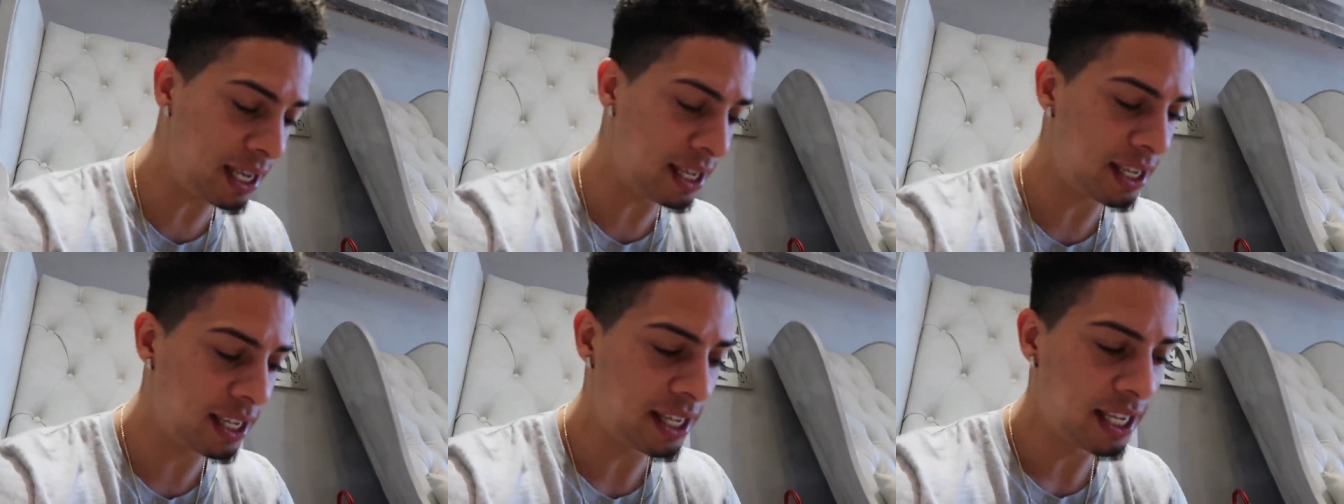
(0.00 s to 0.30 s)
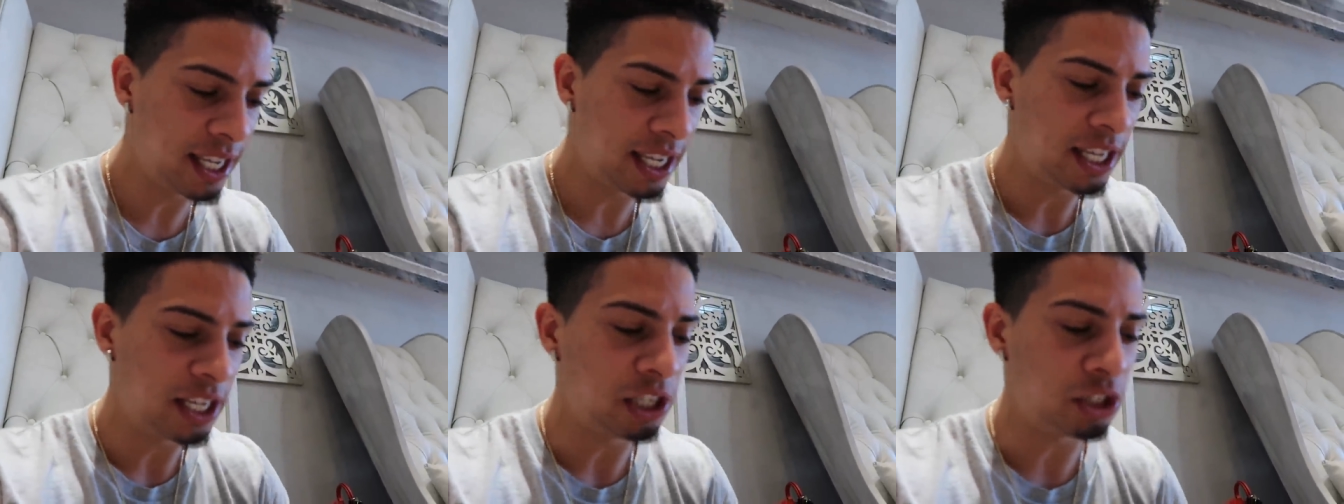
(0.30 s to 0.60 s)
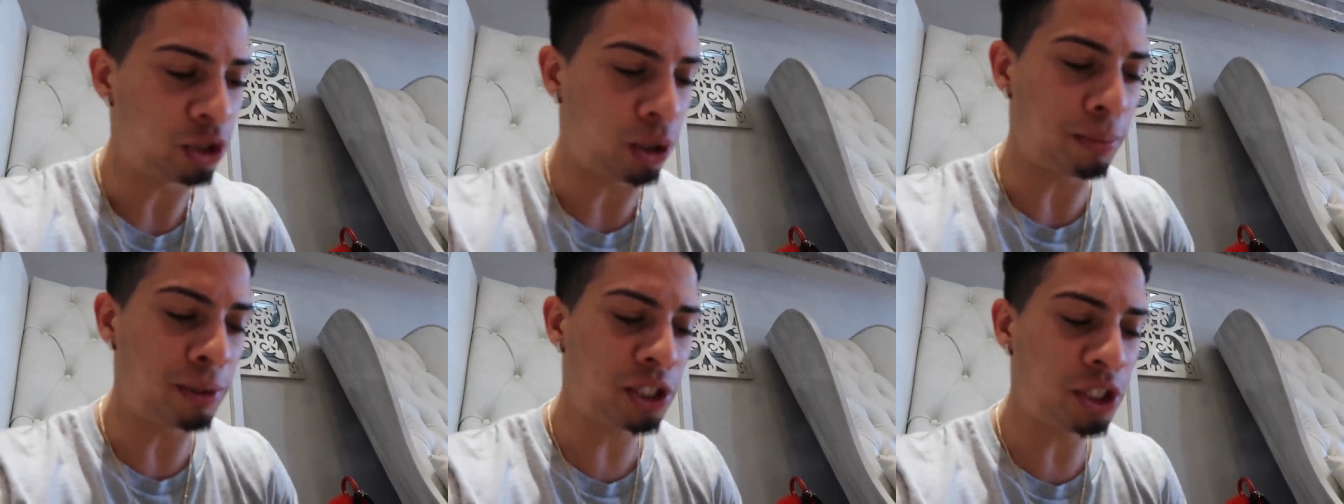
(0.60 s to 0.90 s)

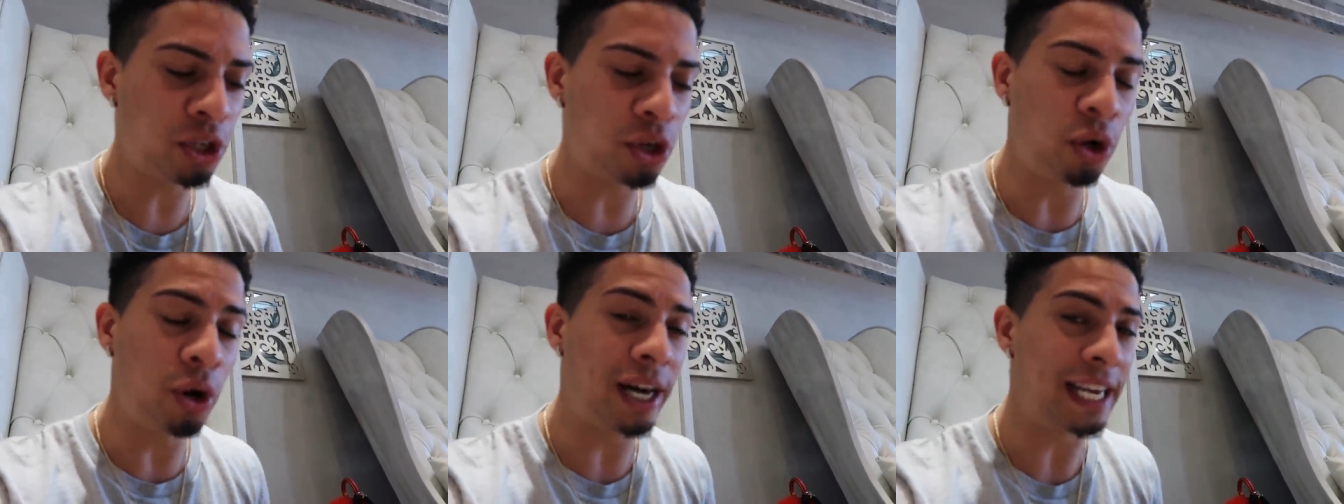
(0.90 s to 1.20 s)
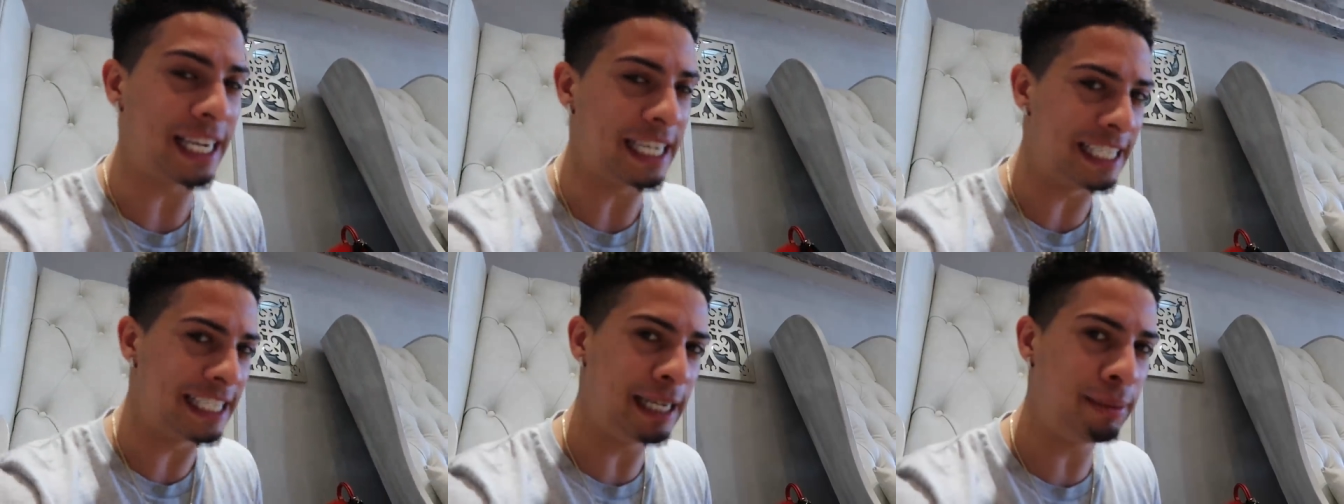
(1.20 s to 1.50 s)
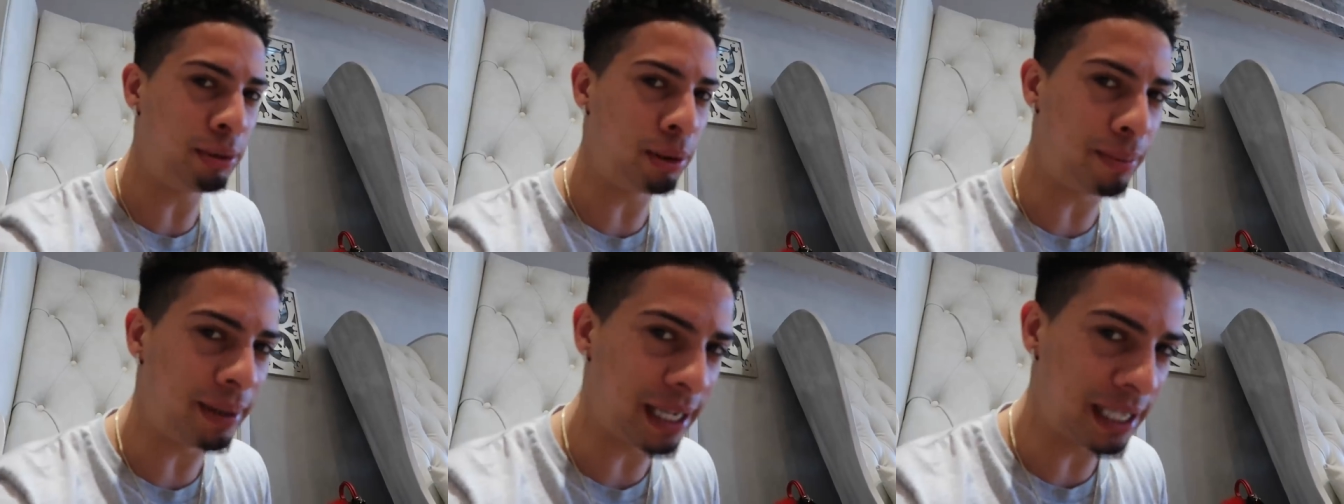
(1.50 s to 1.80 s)
So I'm just going to go ahead and
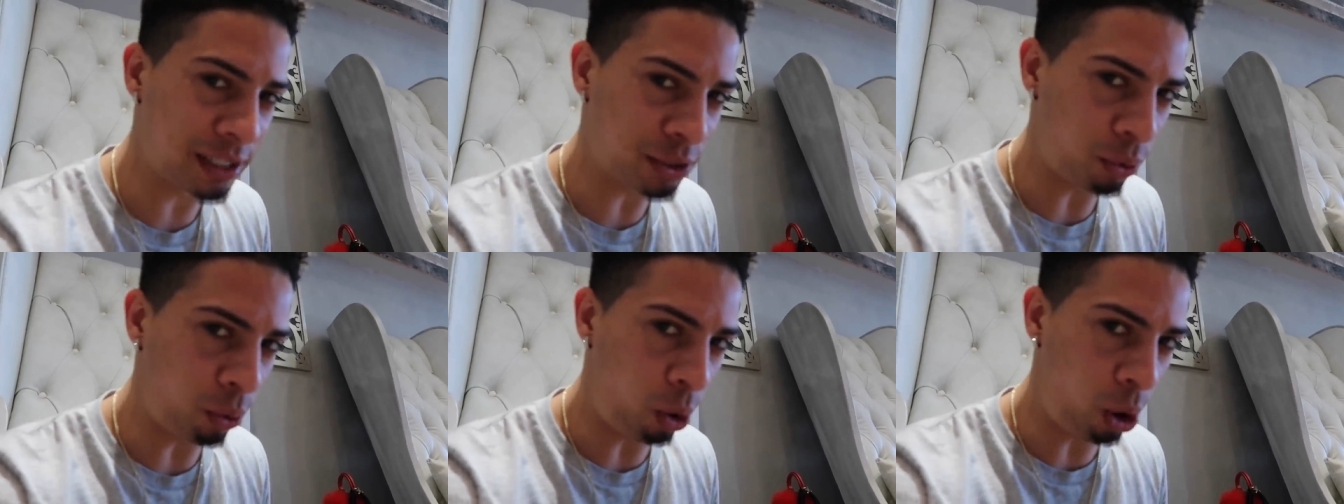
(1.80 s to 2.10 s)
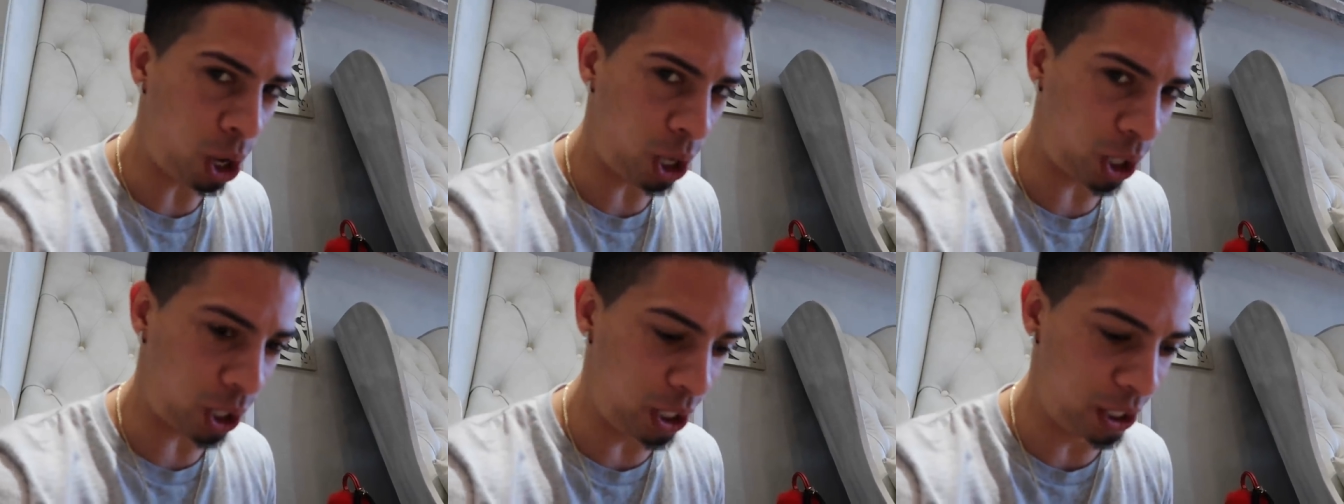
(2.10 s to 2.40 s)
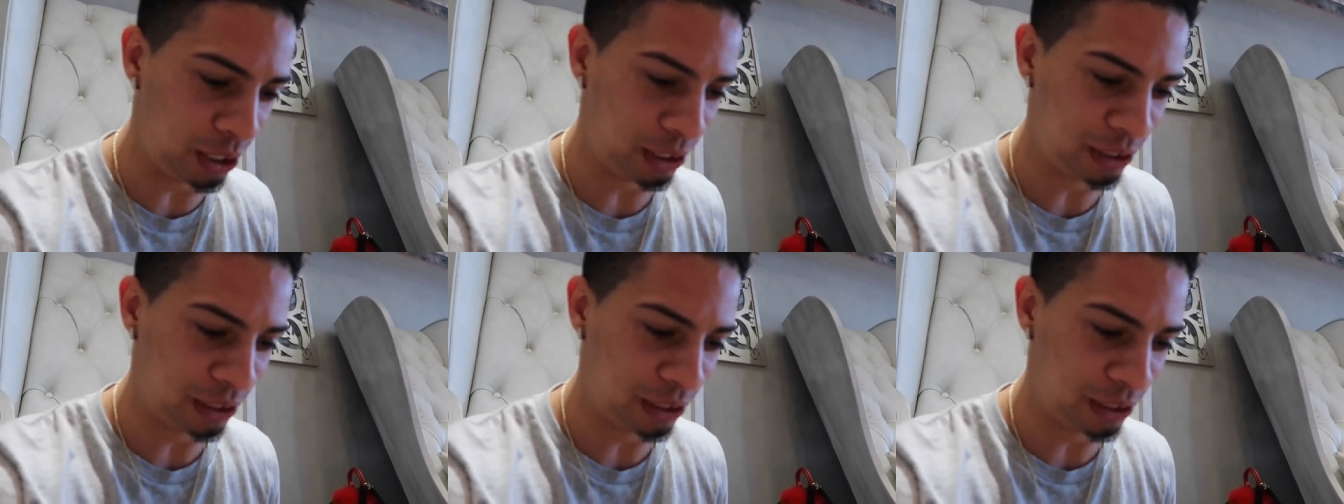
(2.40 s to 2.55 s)
dip them in this water.